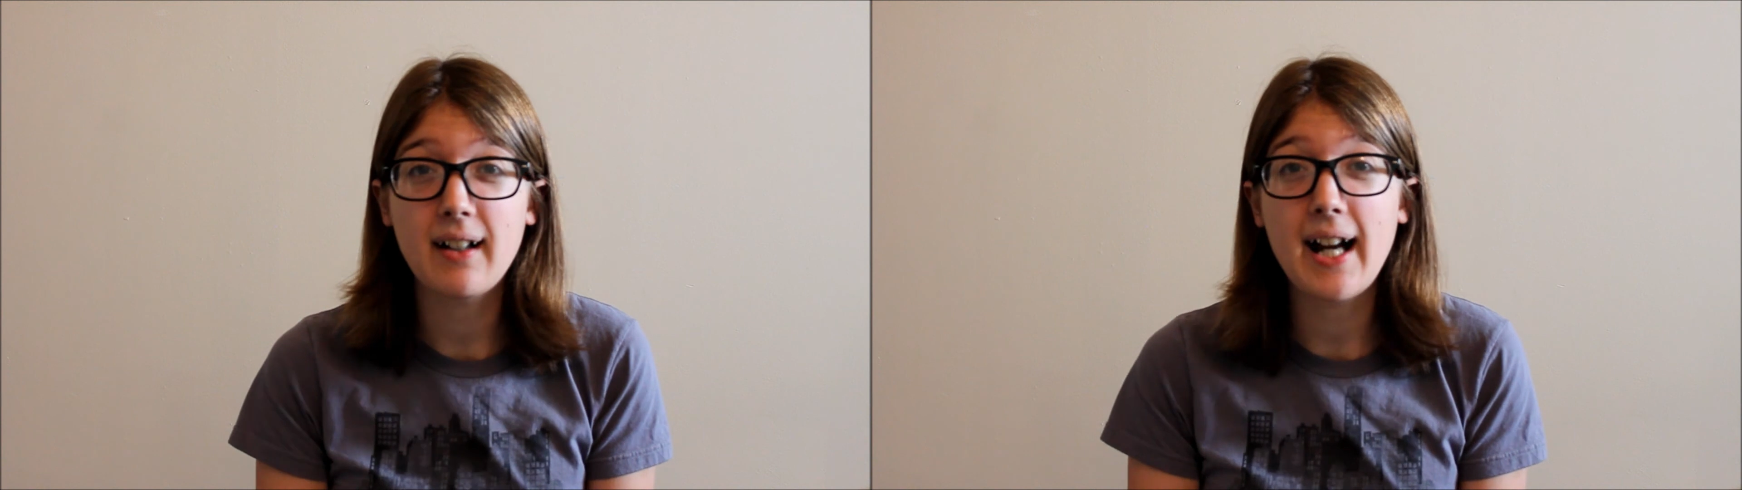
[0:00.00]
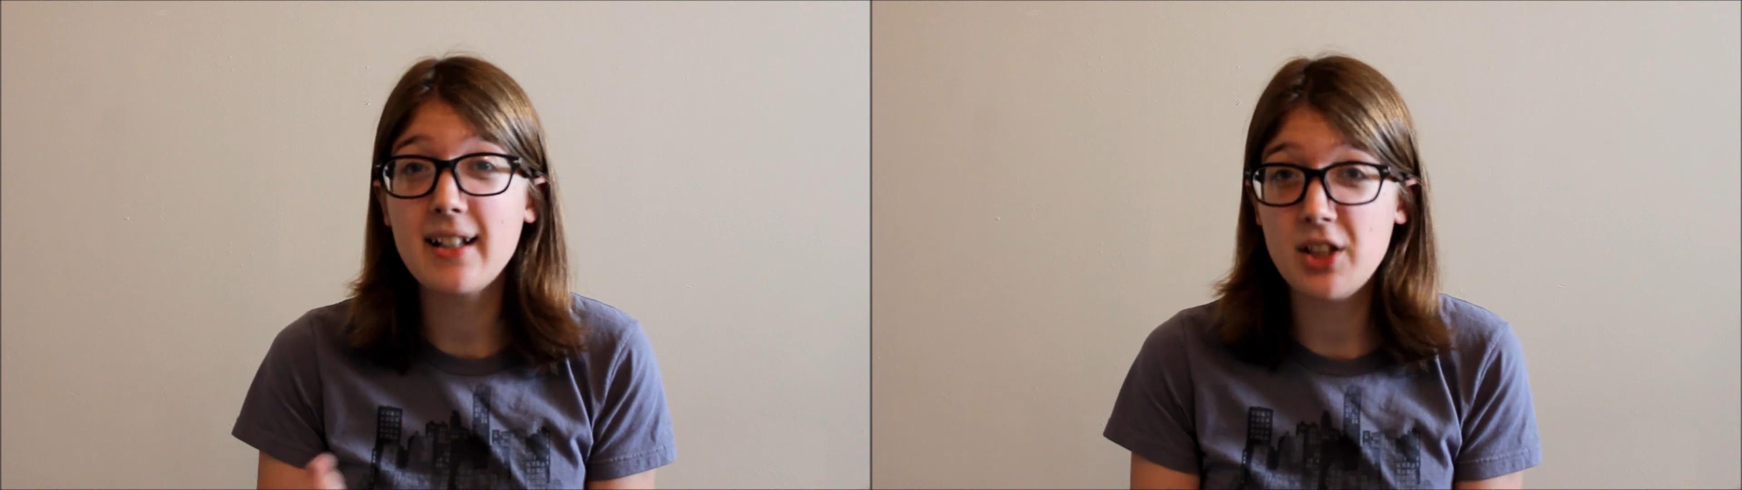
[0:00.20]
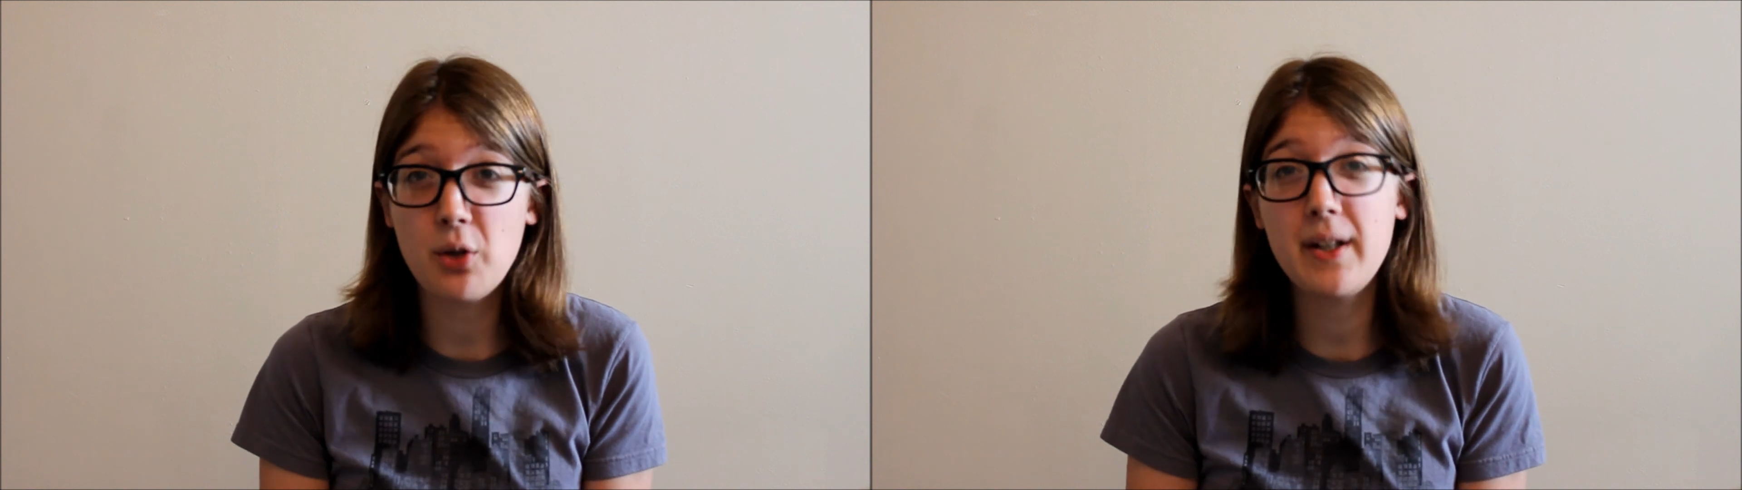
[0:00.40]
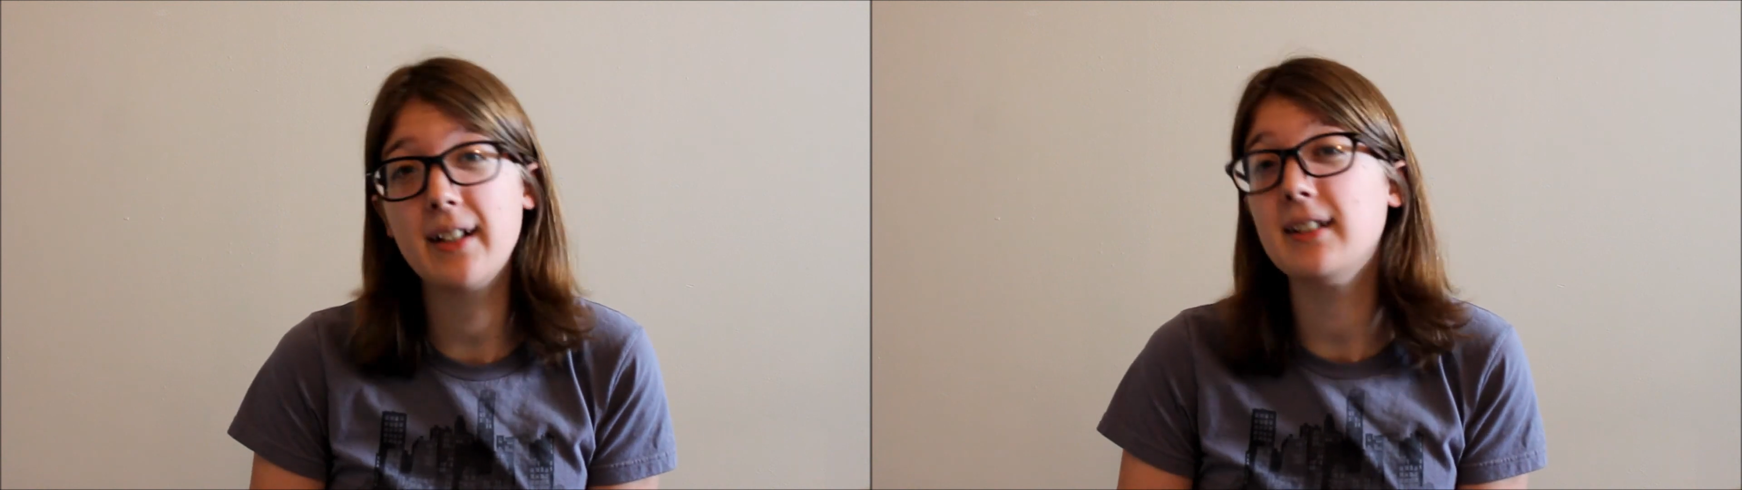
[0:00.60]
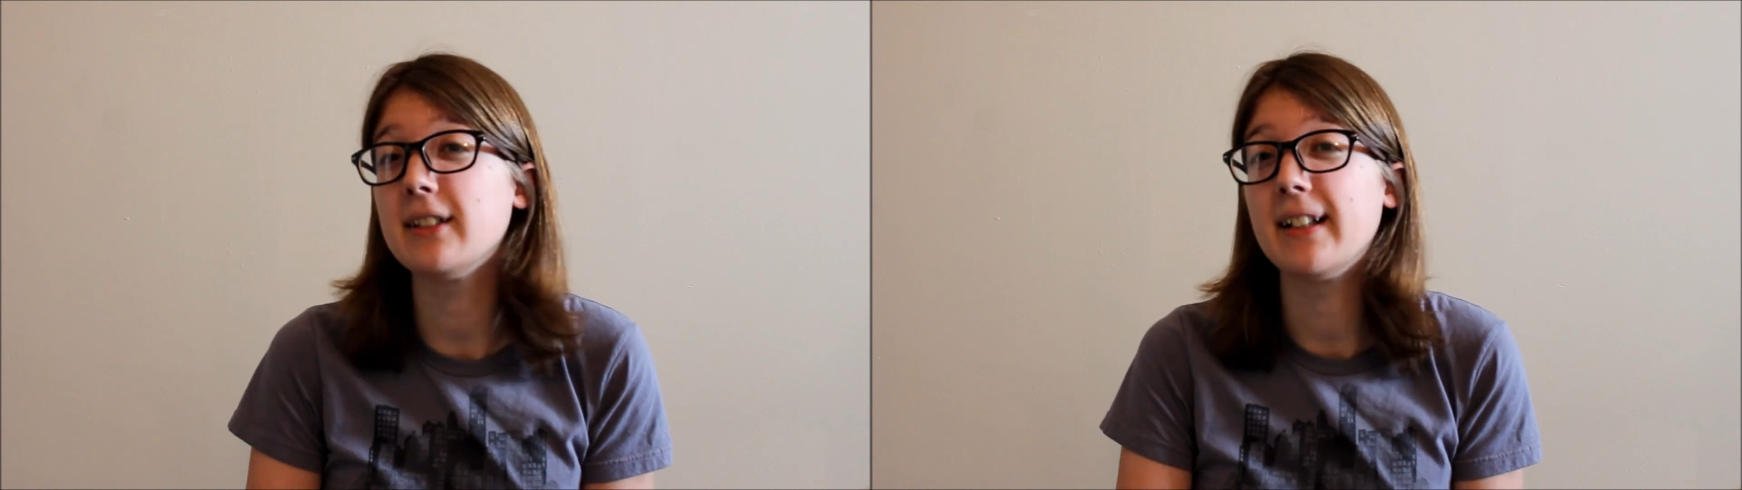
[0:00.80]
I know we
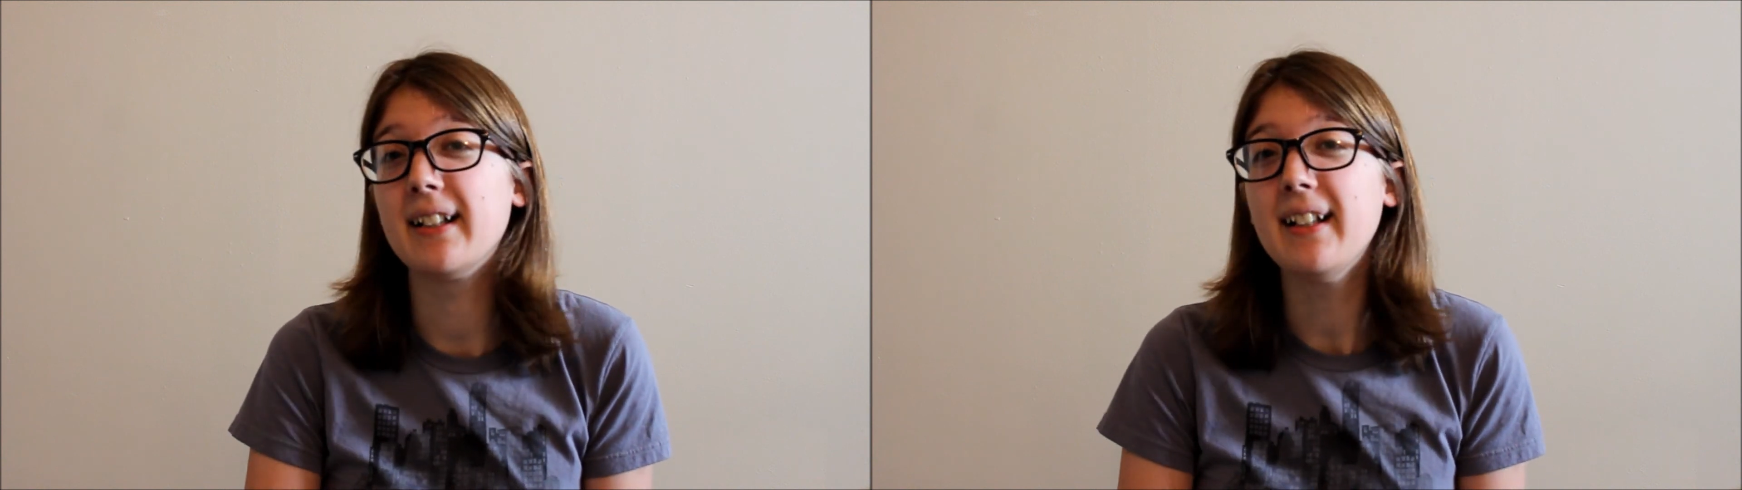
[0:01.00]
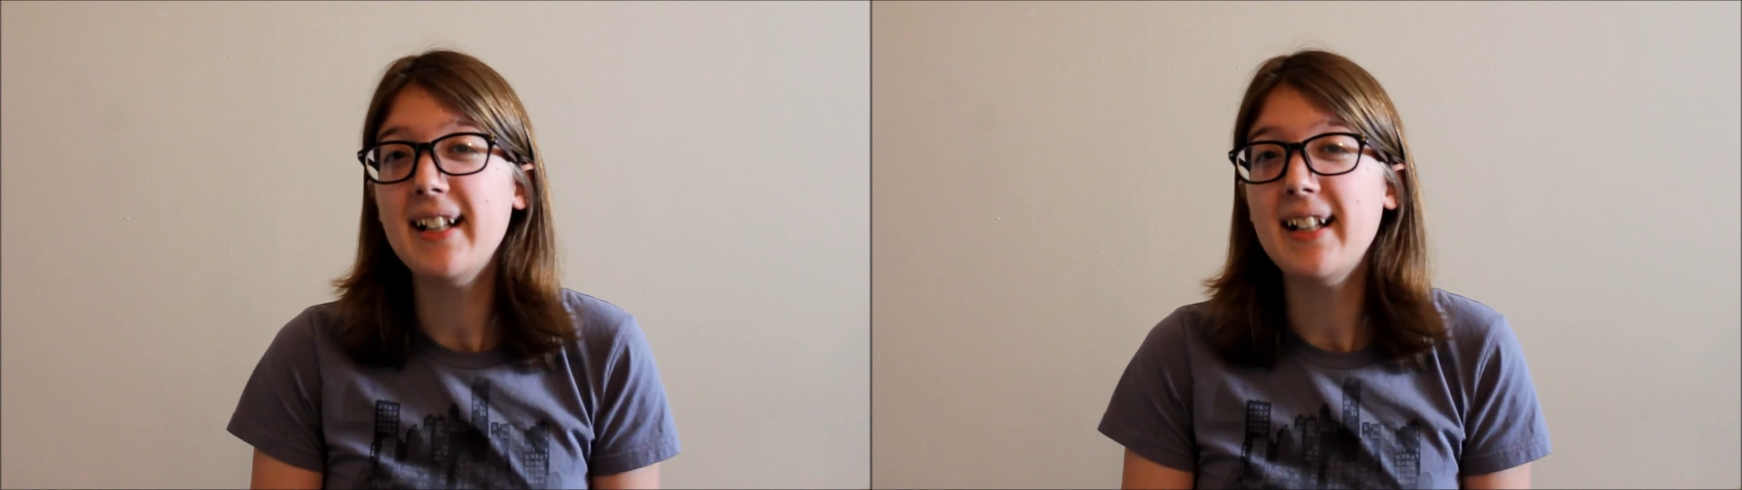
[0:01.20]
can do it.